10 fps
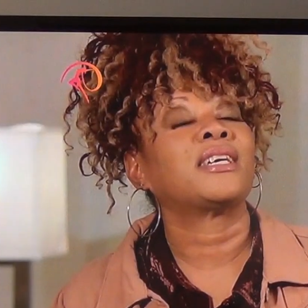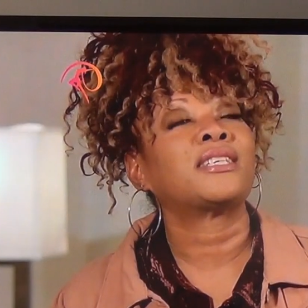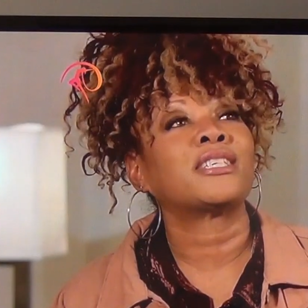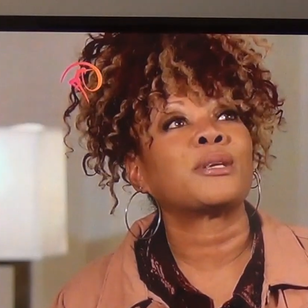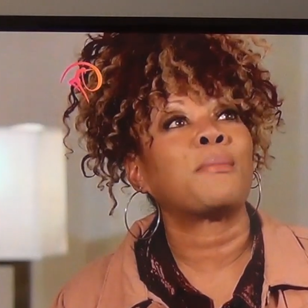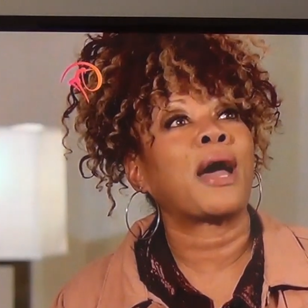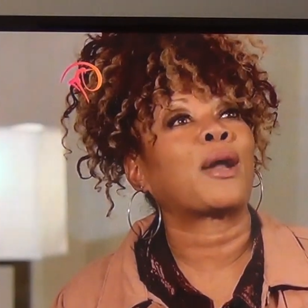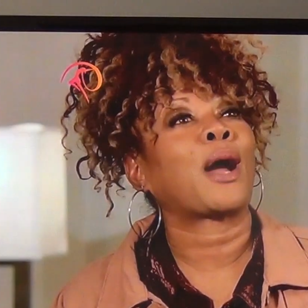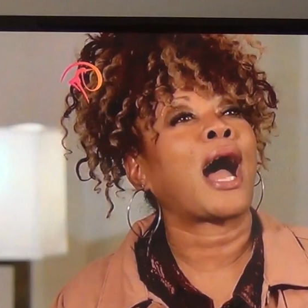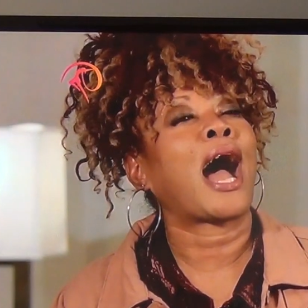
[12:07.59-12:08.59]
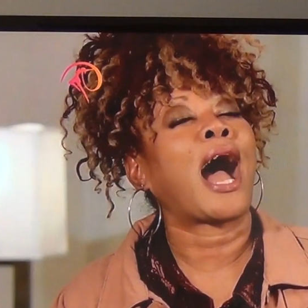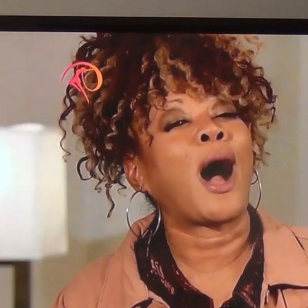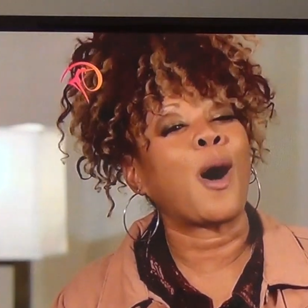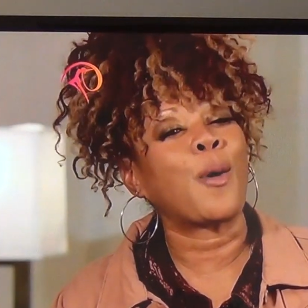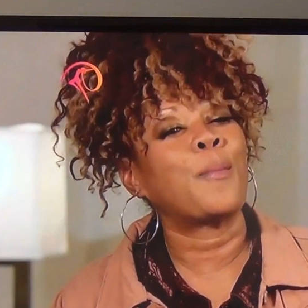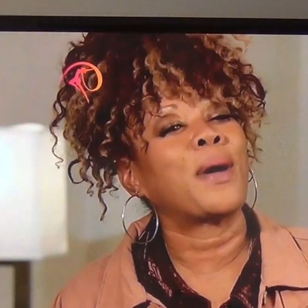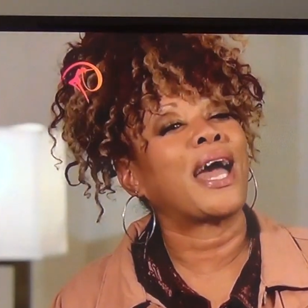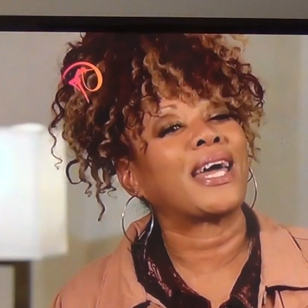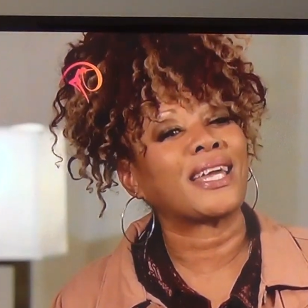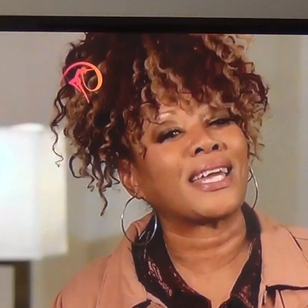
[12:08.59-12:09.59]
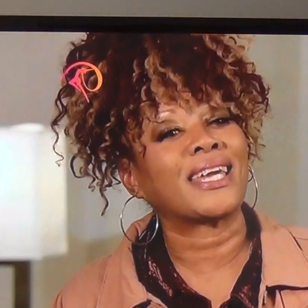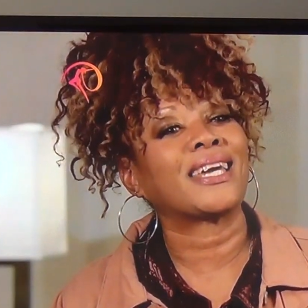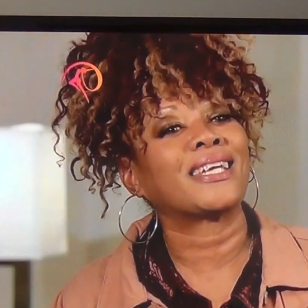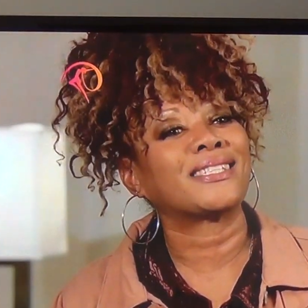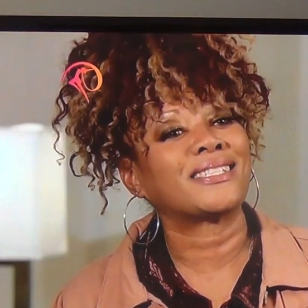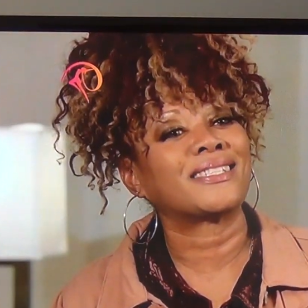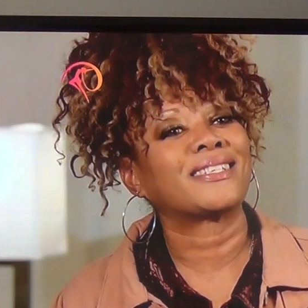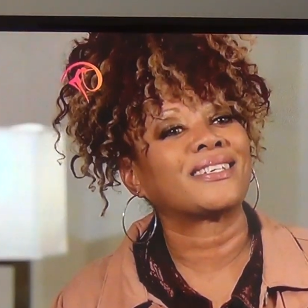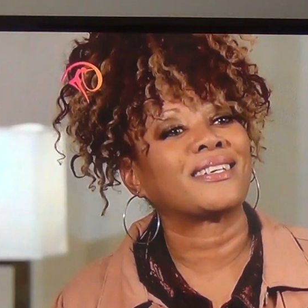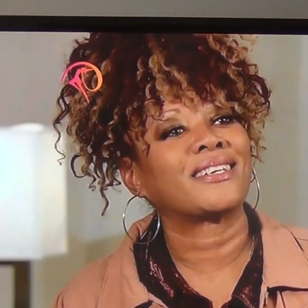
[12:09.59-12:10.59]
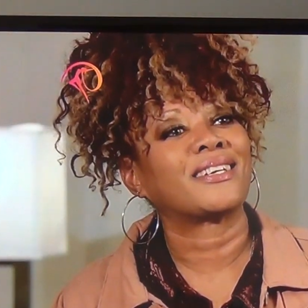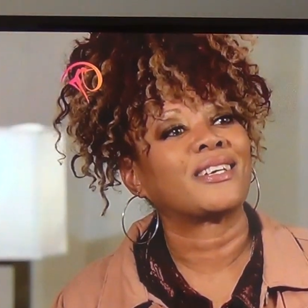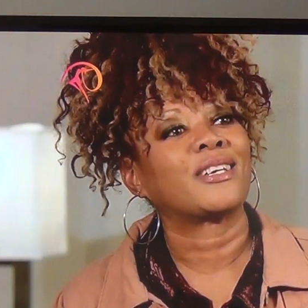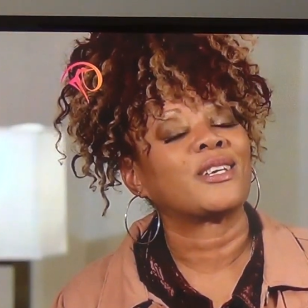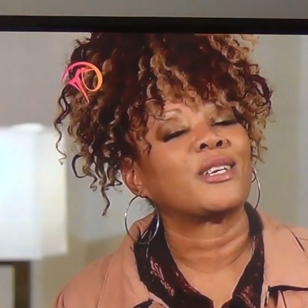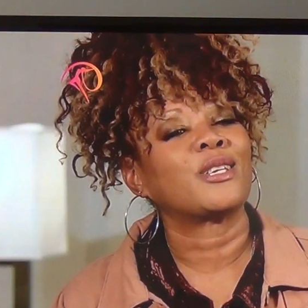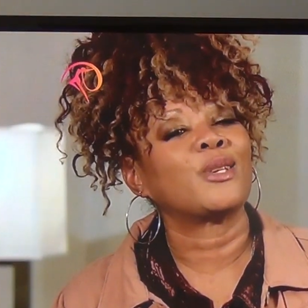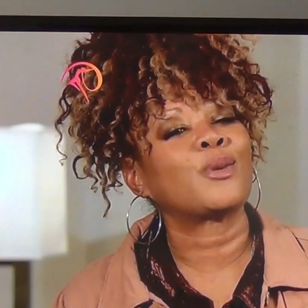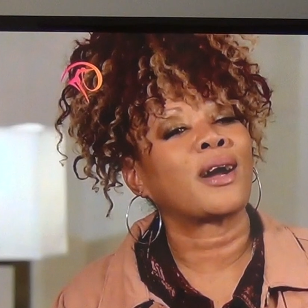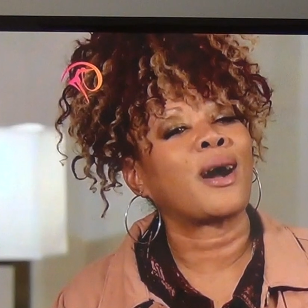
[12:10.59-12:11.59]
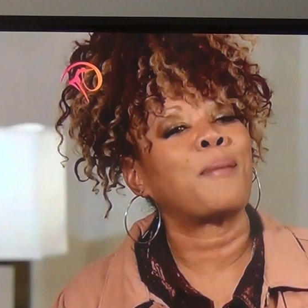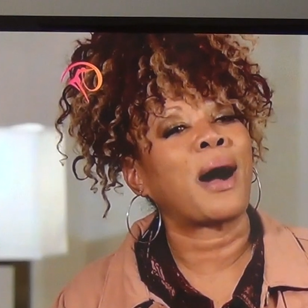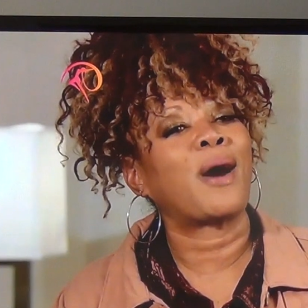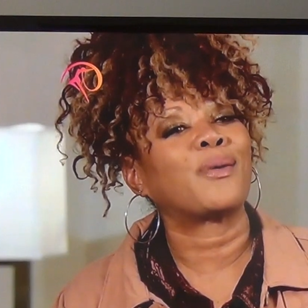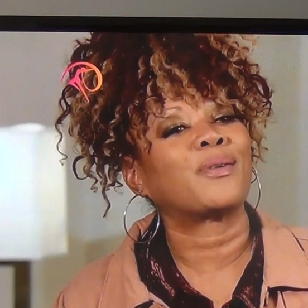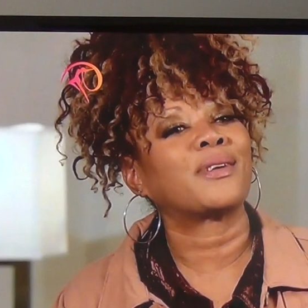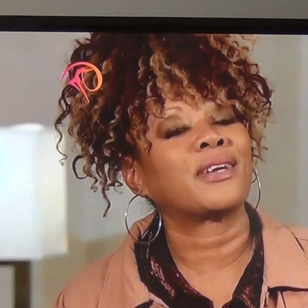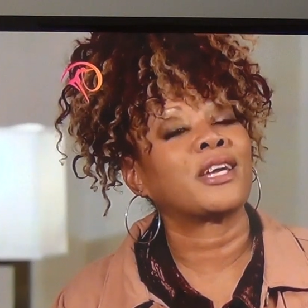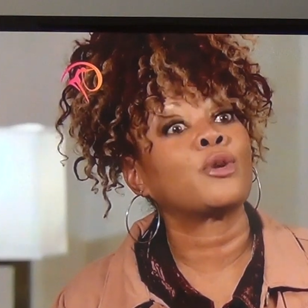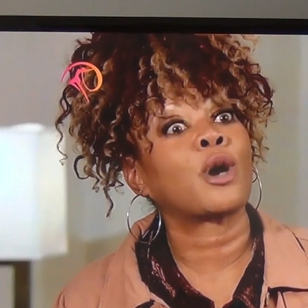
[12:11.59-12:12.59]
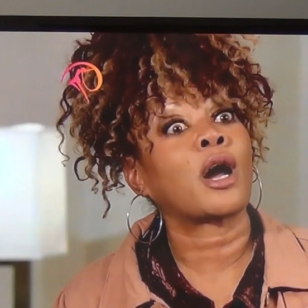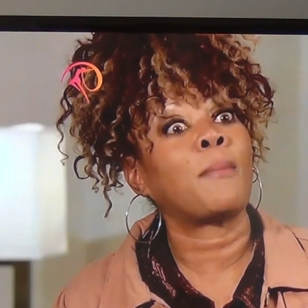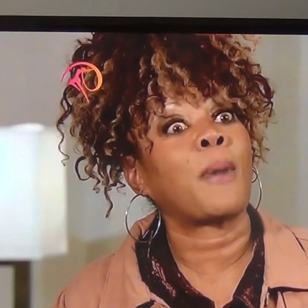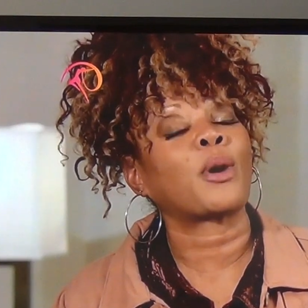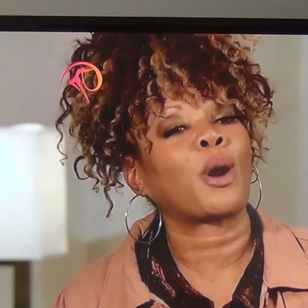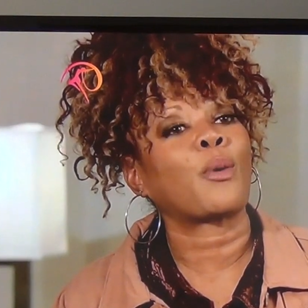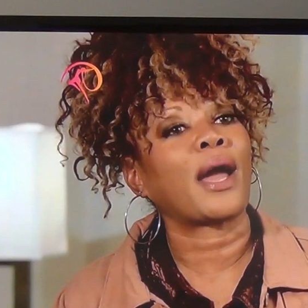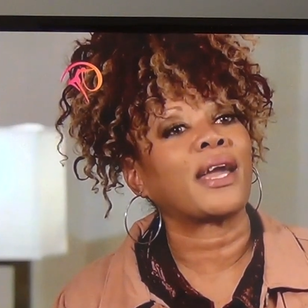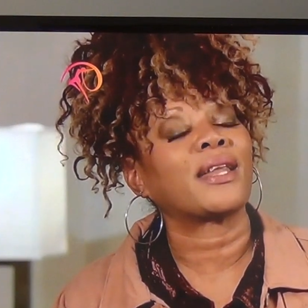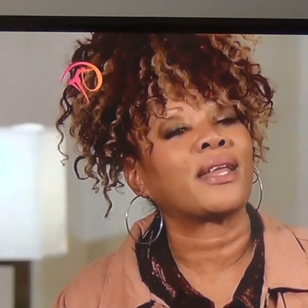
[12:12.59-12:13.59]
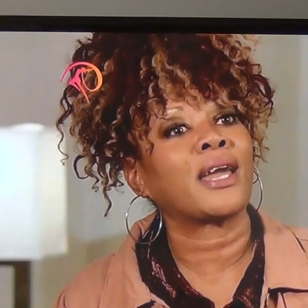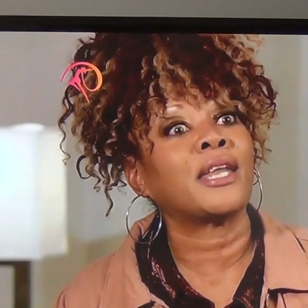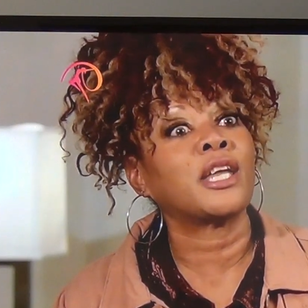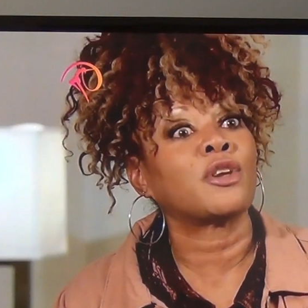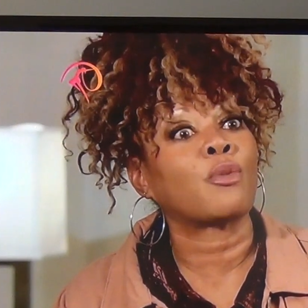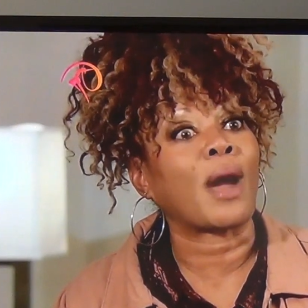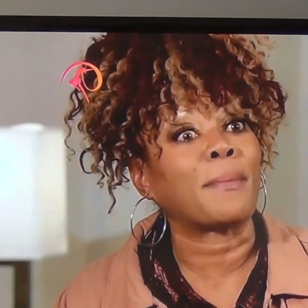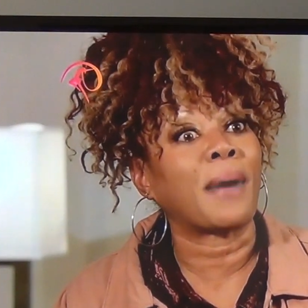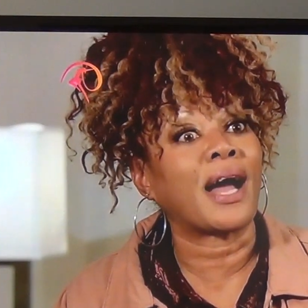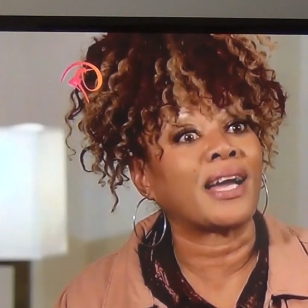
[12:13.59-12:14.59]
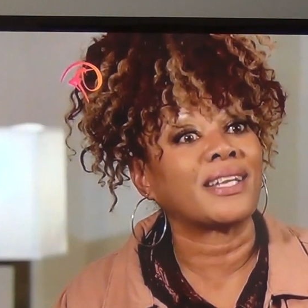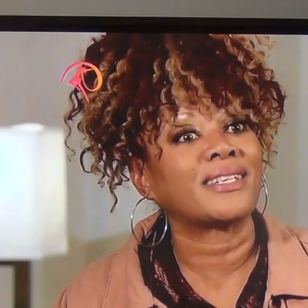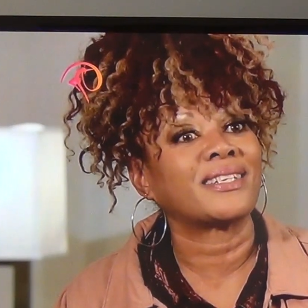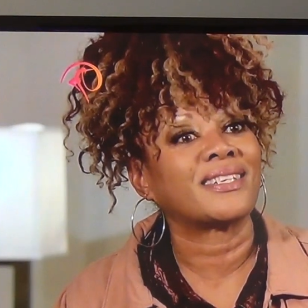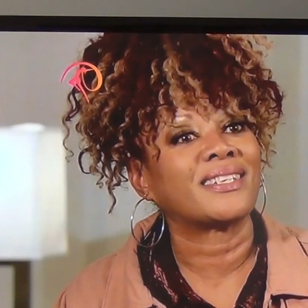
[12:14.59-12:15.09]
It doesn't matter how bad it gets. You can come out, and you can come out all right, and in your right mind.